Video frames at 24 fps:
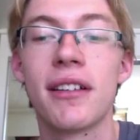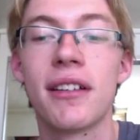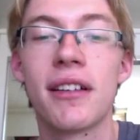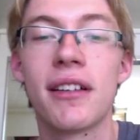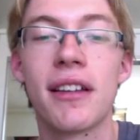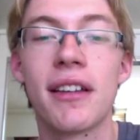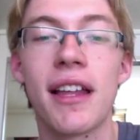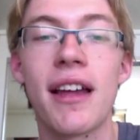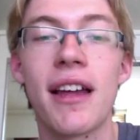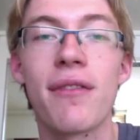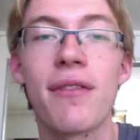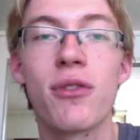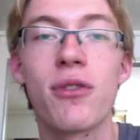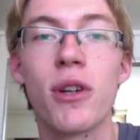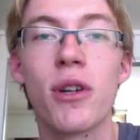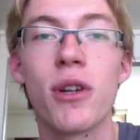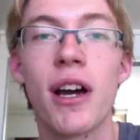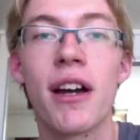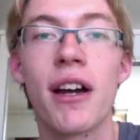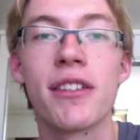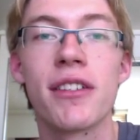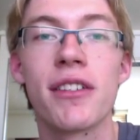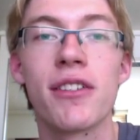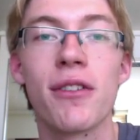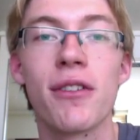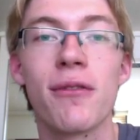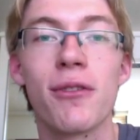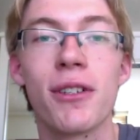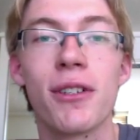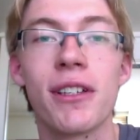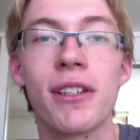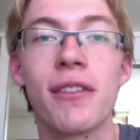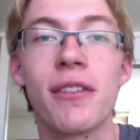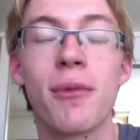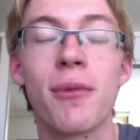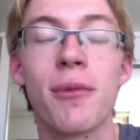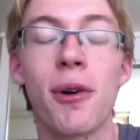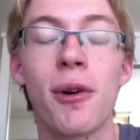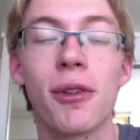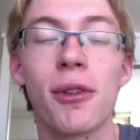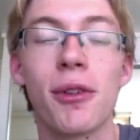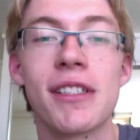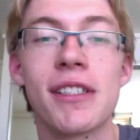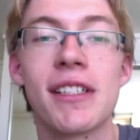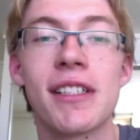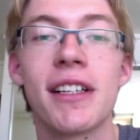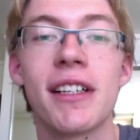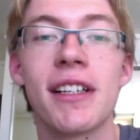They have good artists over at Walt
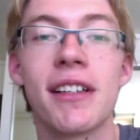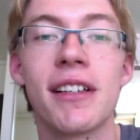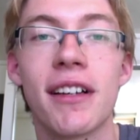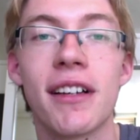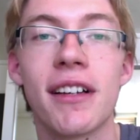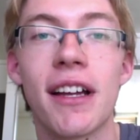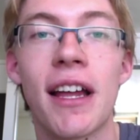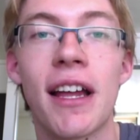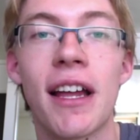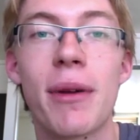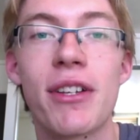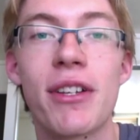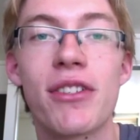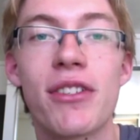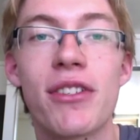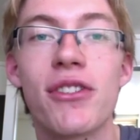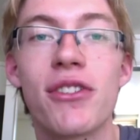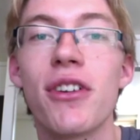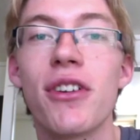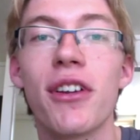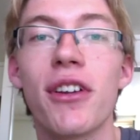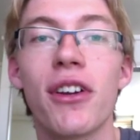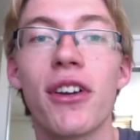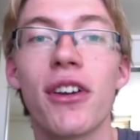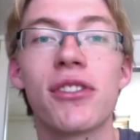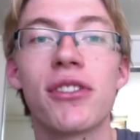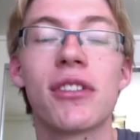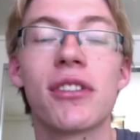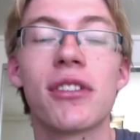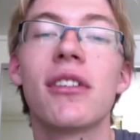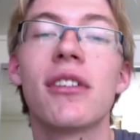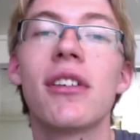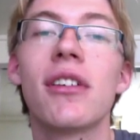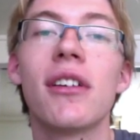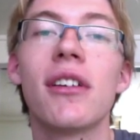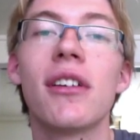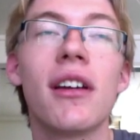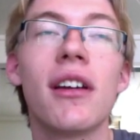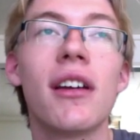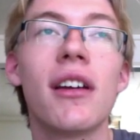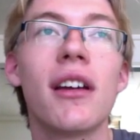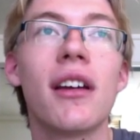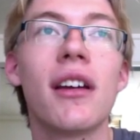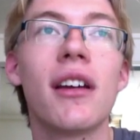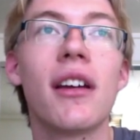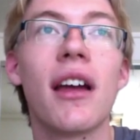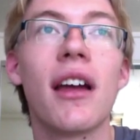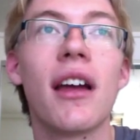Disney Animation Studios.
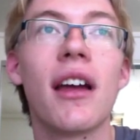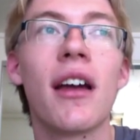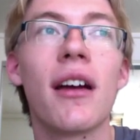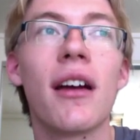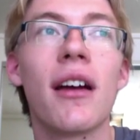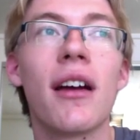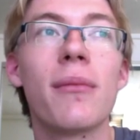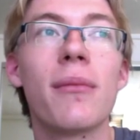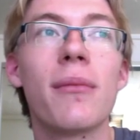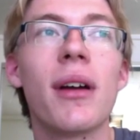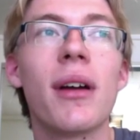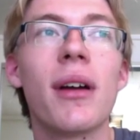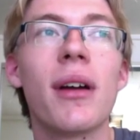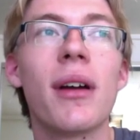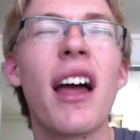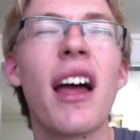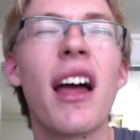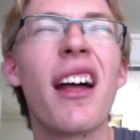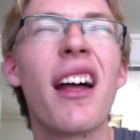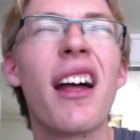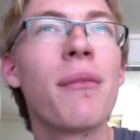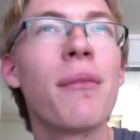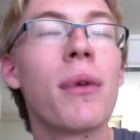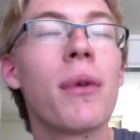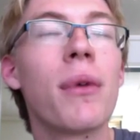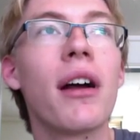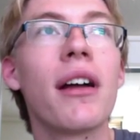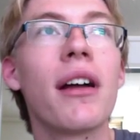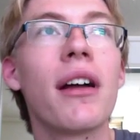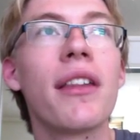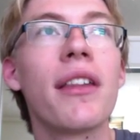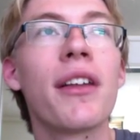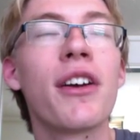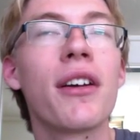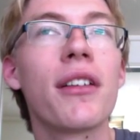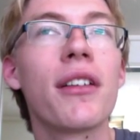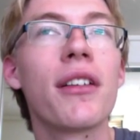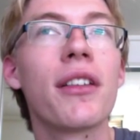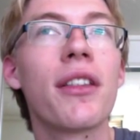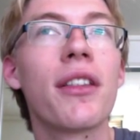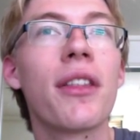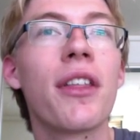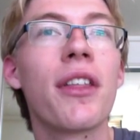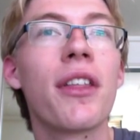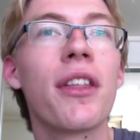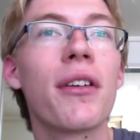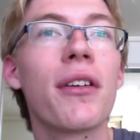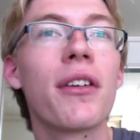The
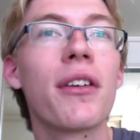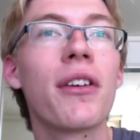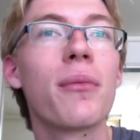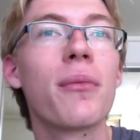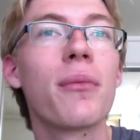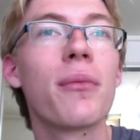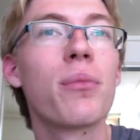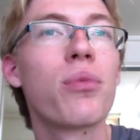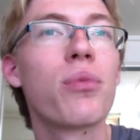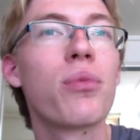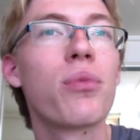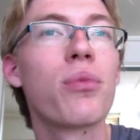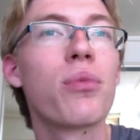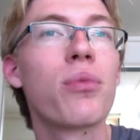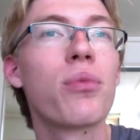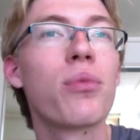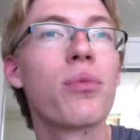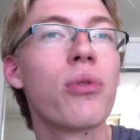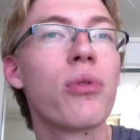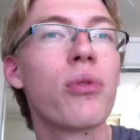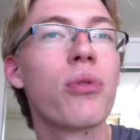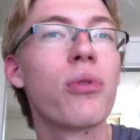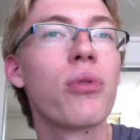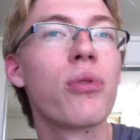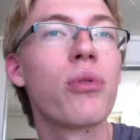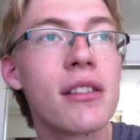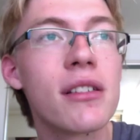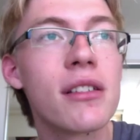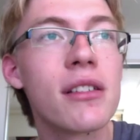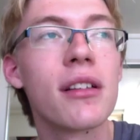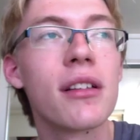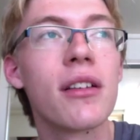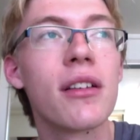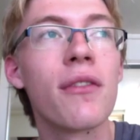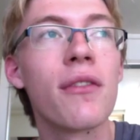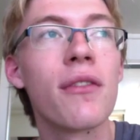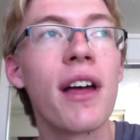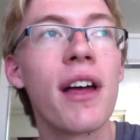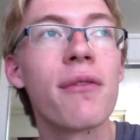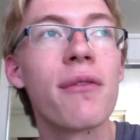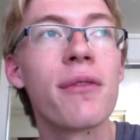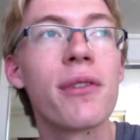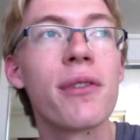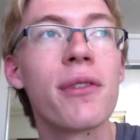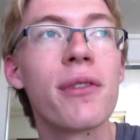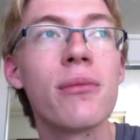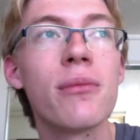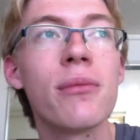premise of
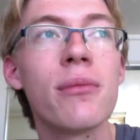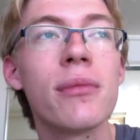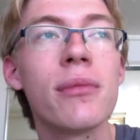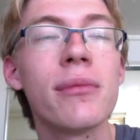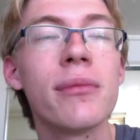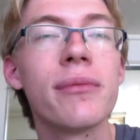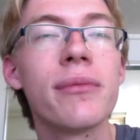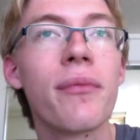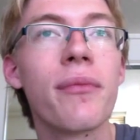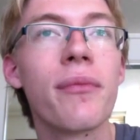that film